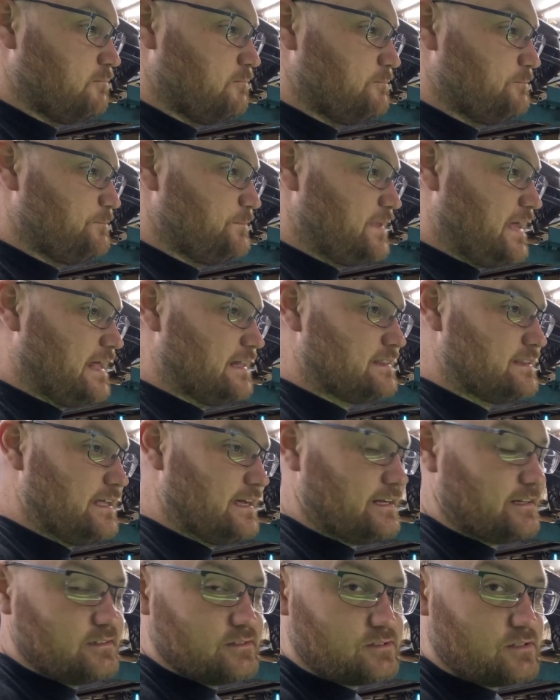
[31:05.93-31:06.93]
not
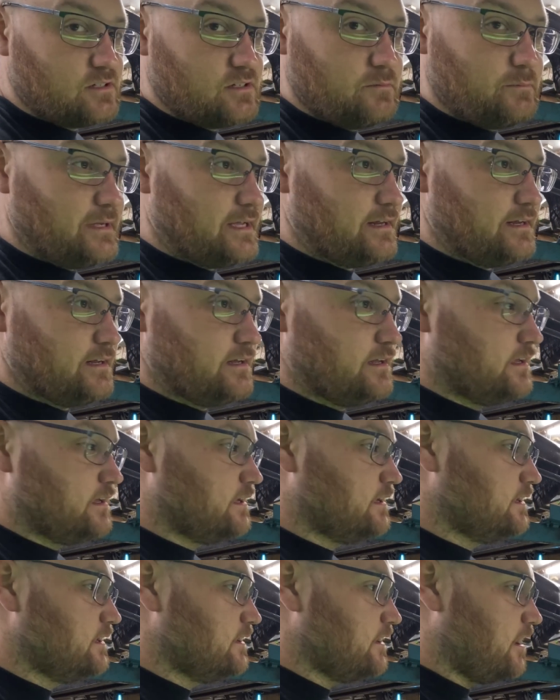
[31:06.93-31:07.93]
that concerned about it.
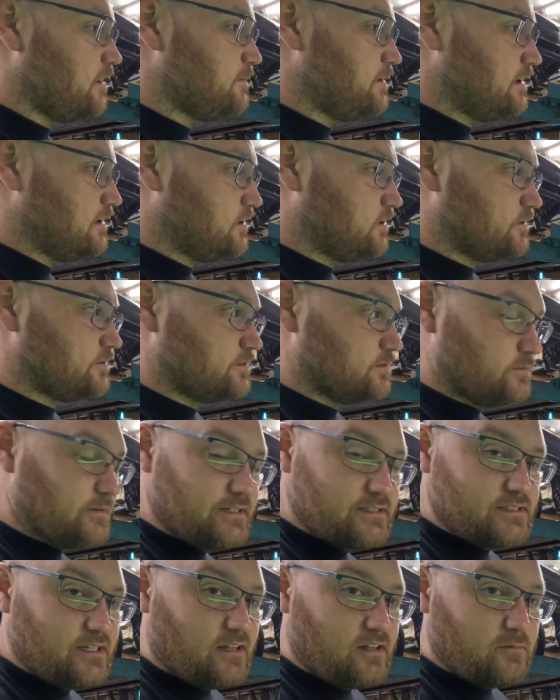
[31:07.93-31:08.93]
I mean, it'll hurt the
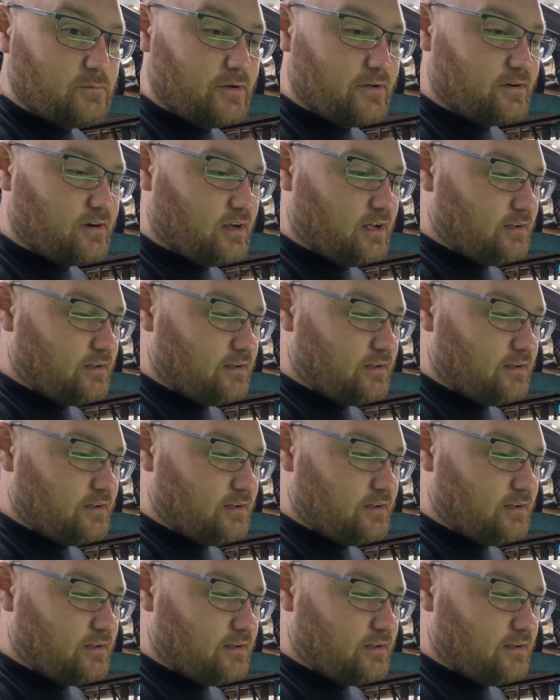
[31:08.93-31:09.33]
resale of the motor,